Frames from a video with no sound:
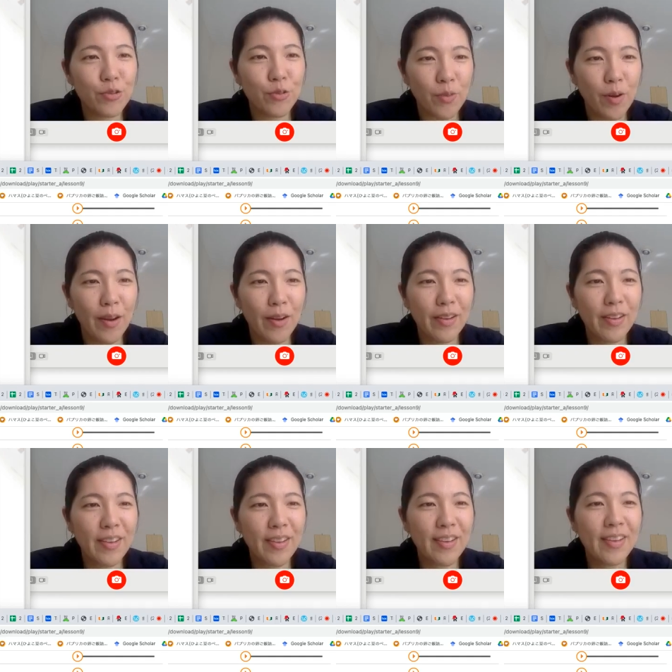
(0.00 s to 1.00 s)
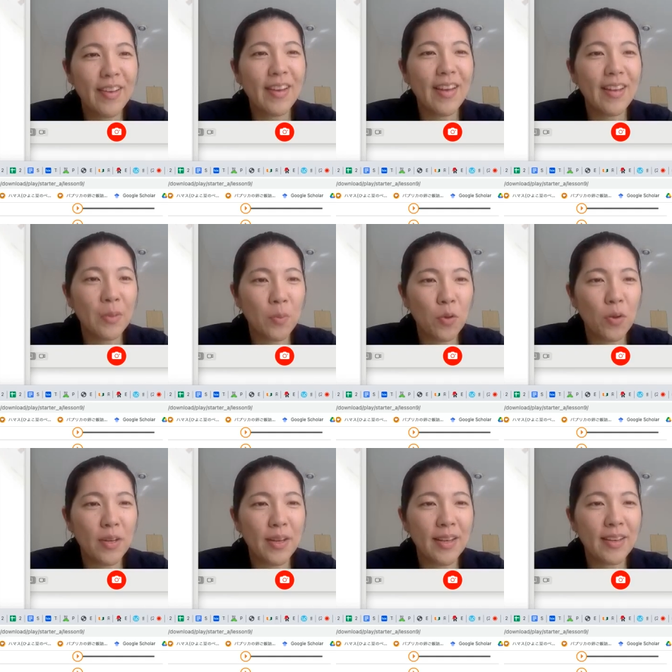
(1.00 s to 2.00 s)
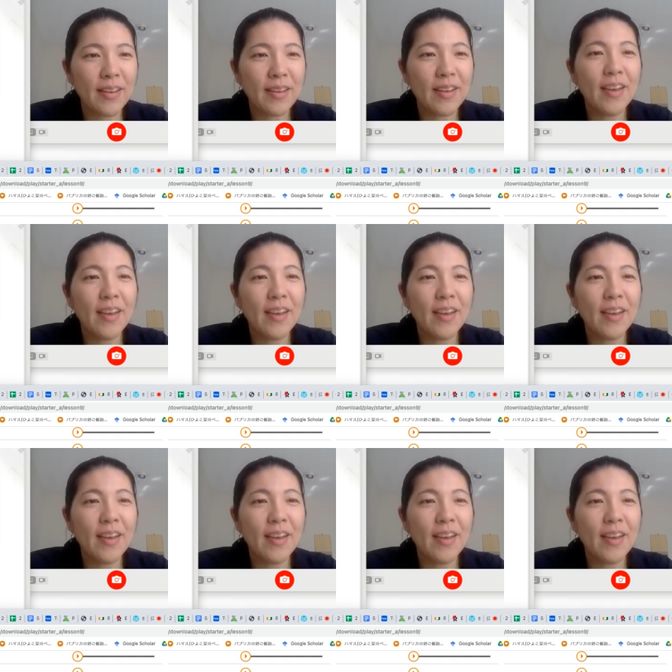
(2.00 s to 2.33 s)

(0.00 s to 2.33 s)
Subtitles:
to work in the morning,